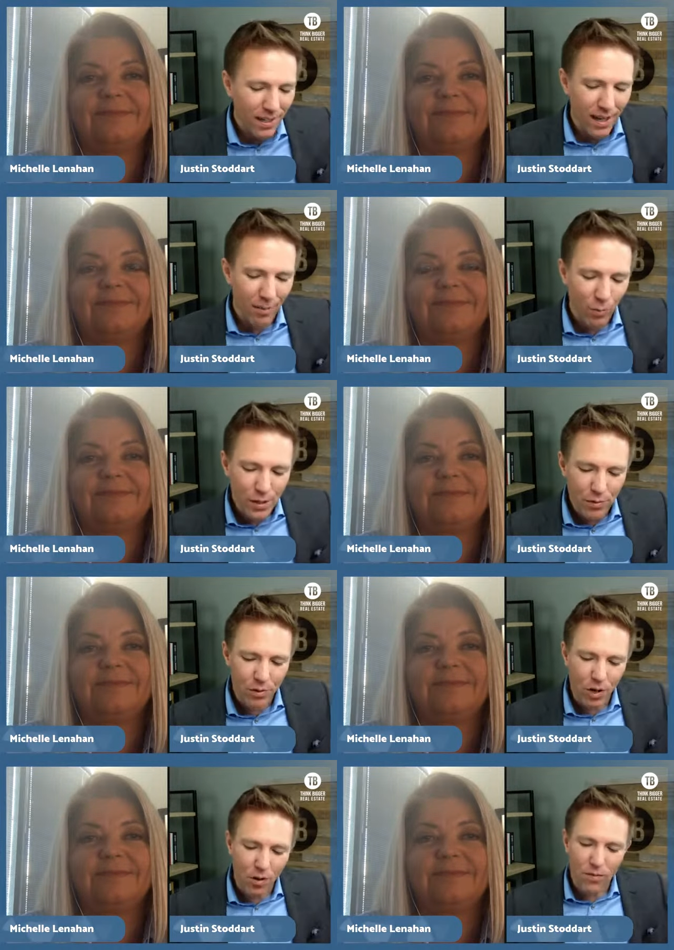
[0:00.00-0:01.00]
Speaker 1: um, when you
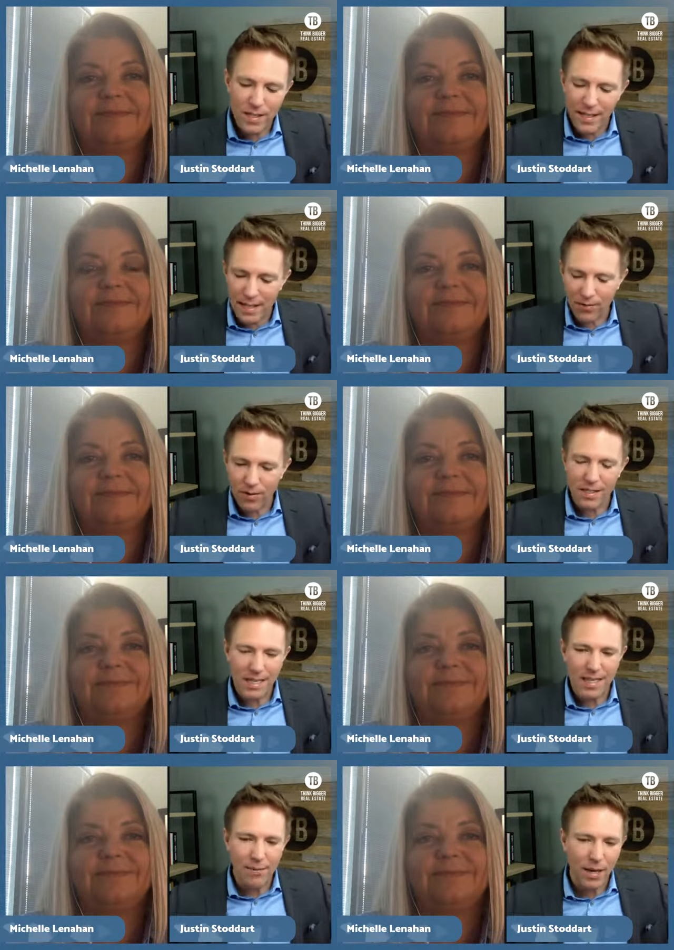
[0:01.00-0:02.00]
go visit a different
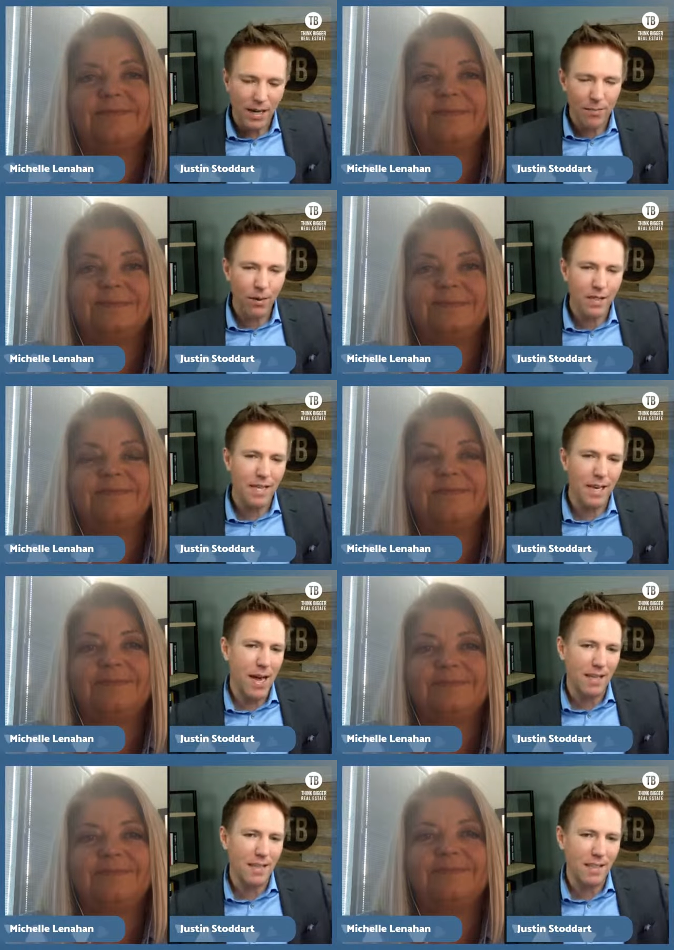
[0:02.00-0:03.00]
city, picking up real estate
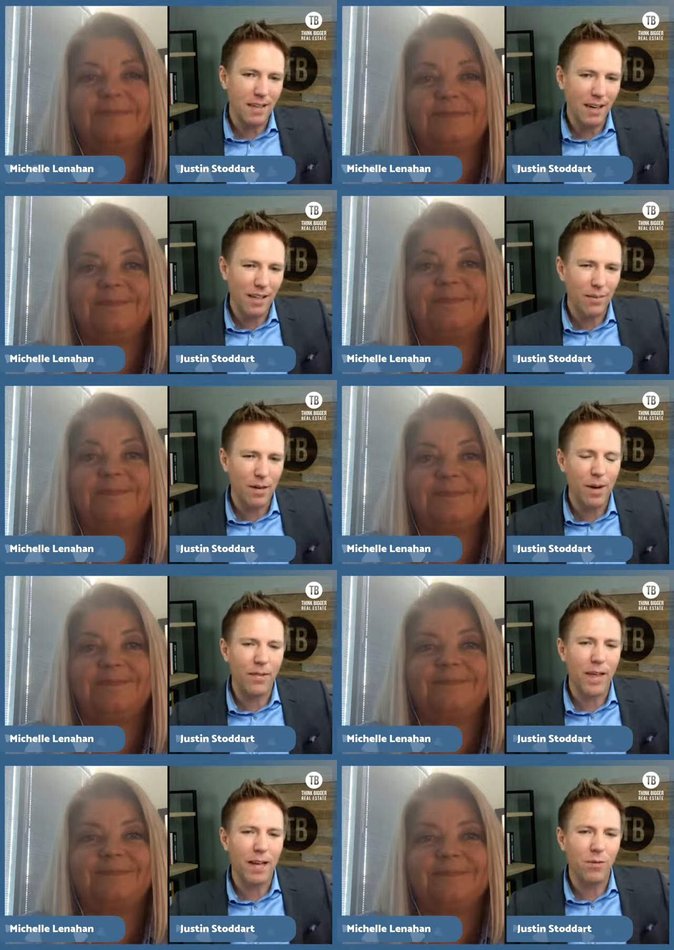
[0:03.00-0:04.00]
magazines. Talk a little bit
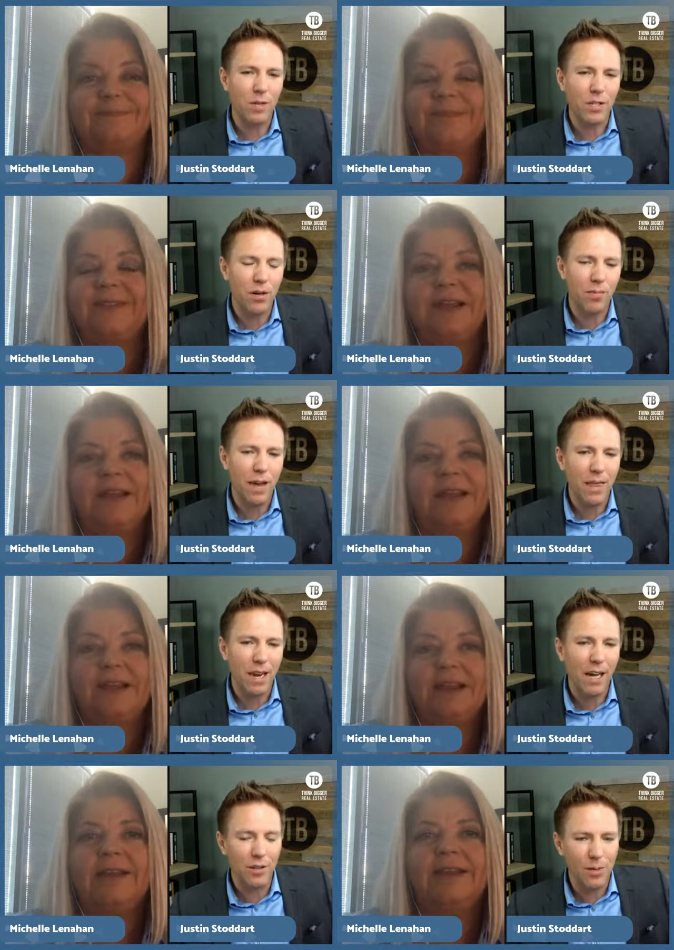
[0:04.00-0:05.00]
about that. What's your
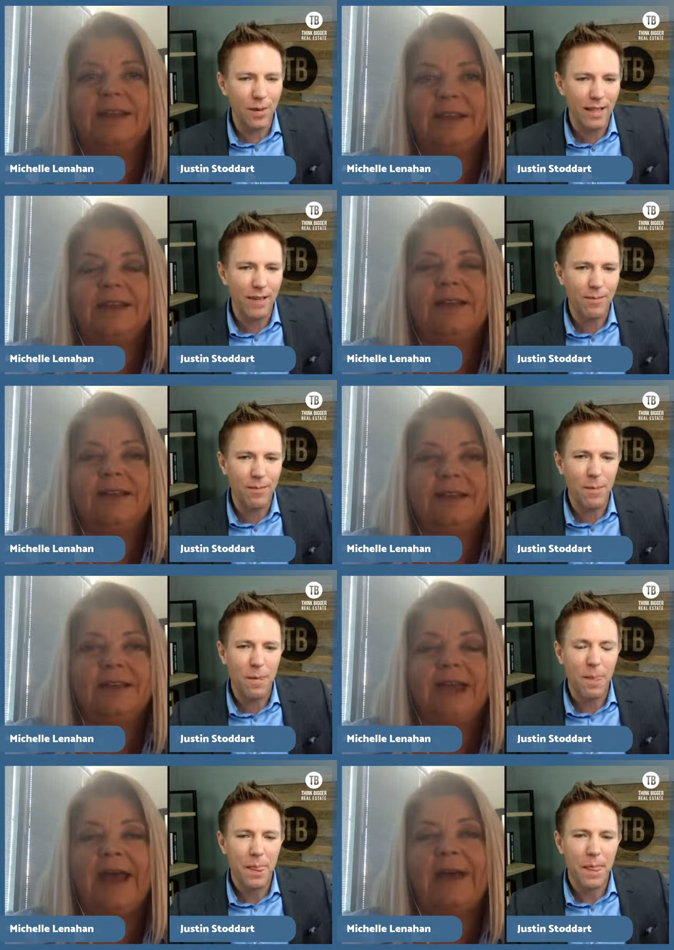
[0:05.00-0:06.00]
methodology behind that?
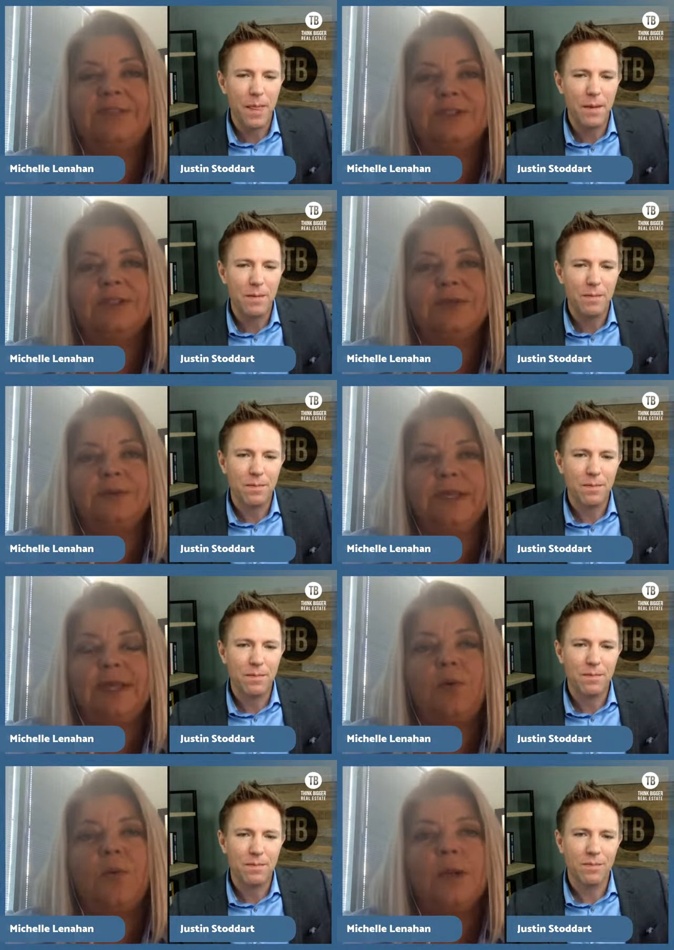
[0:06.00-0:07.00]

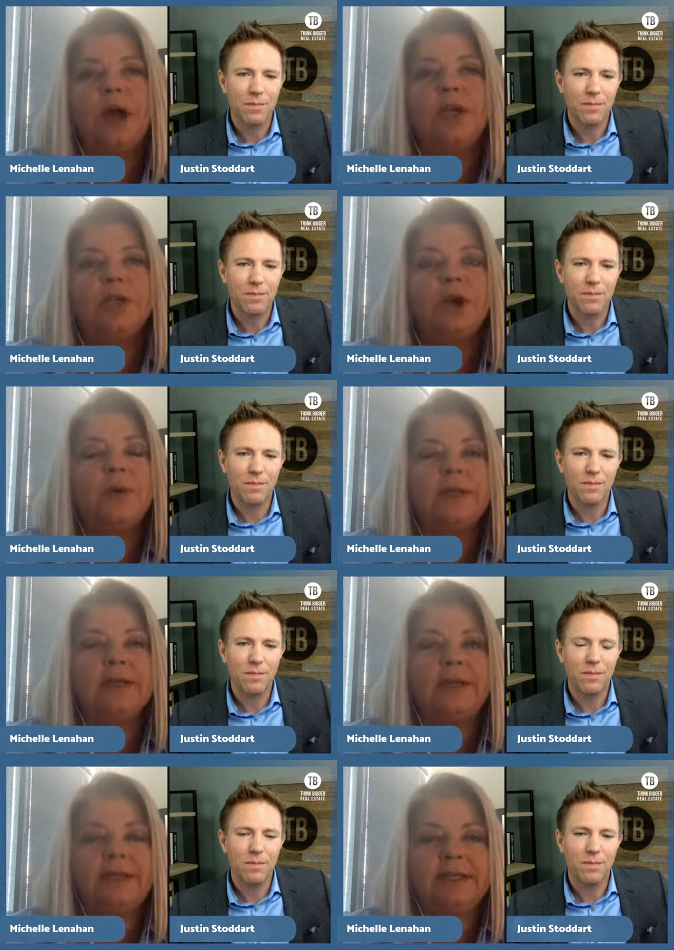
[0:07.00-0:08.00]
Speaker 2: Absolutely. Well, we all know in
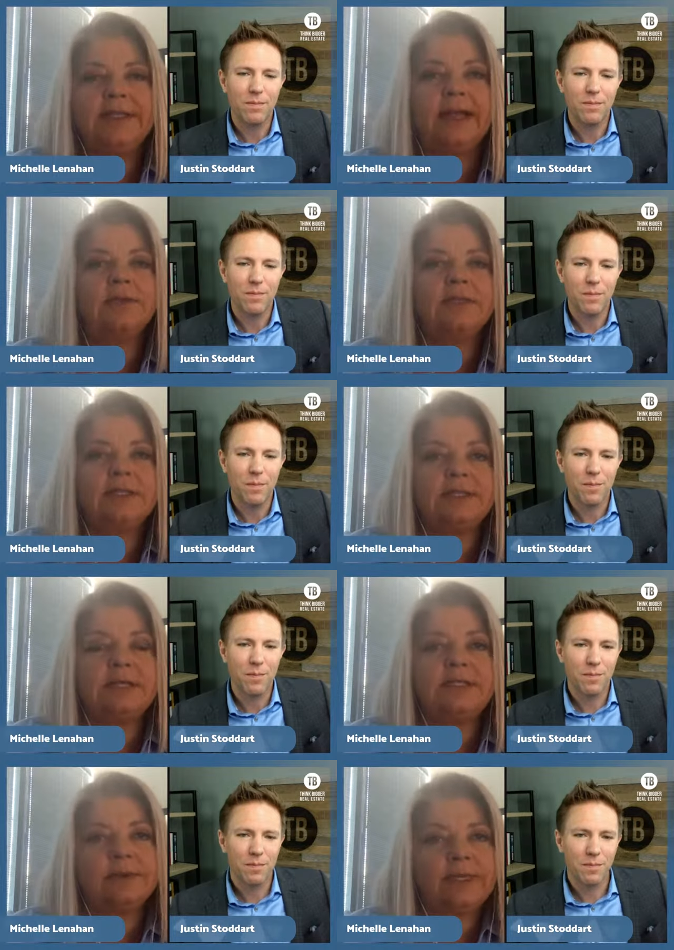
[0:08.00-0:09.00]
the in the towns and
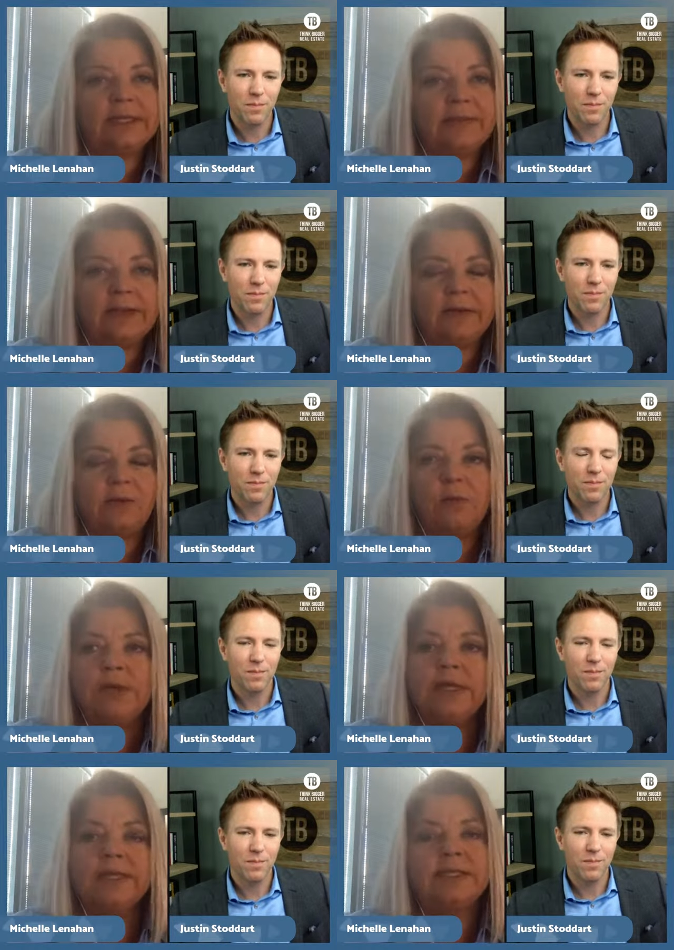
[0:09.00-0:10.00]
cities that we live in,
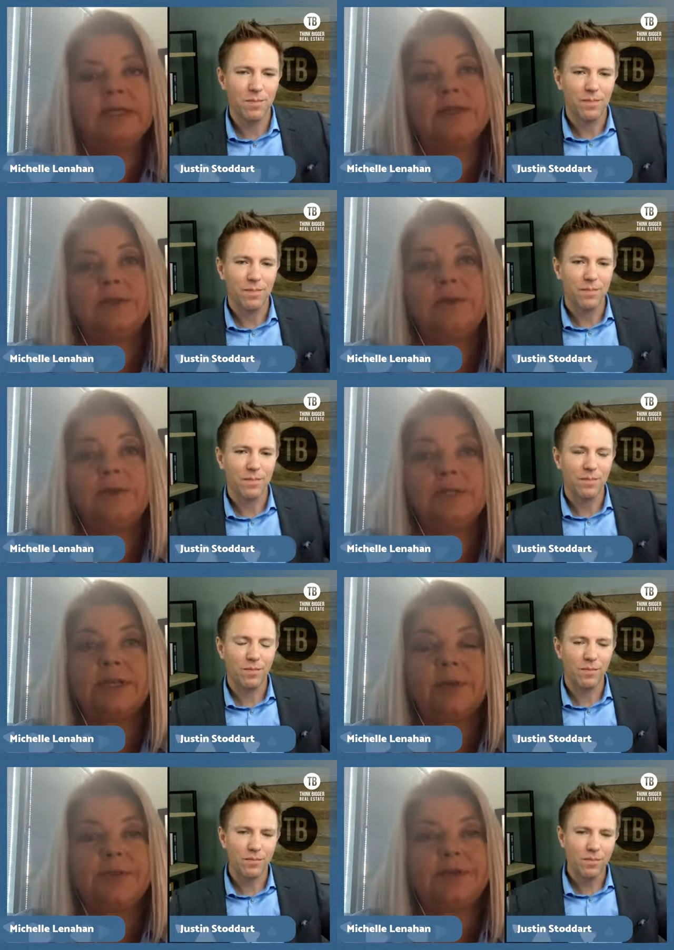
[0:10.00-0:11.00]
we can tell you who the
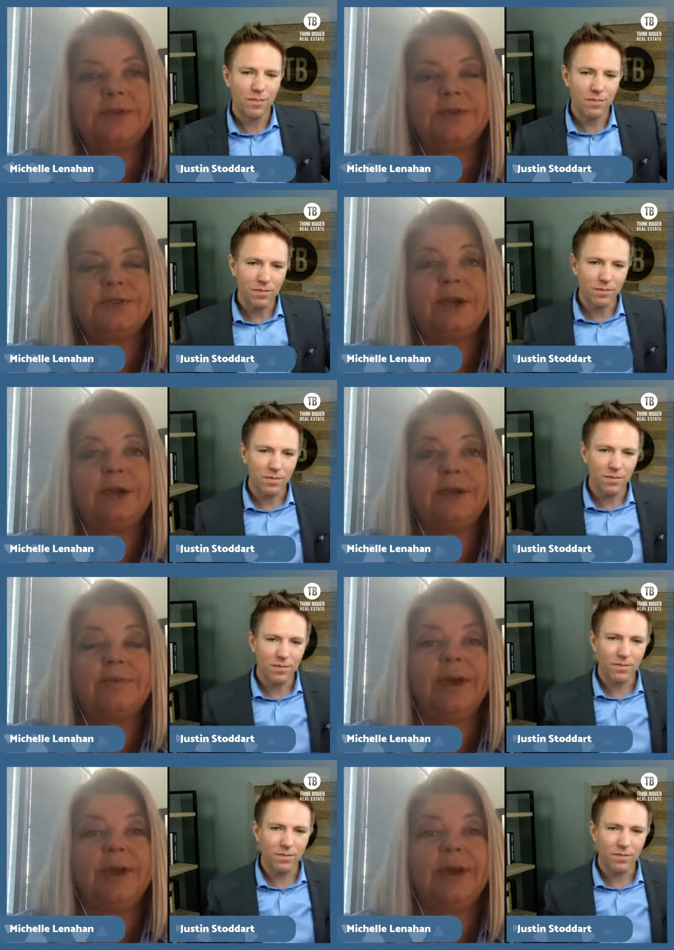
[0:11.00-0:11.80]
top producers are and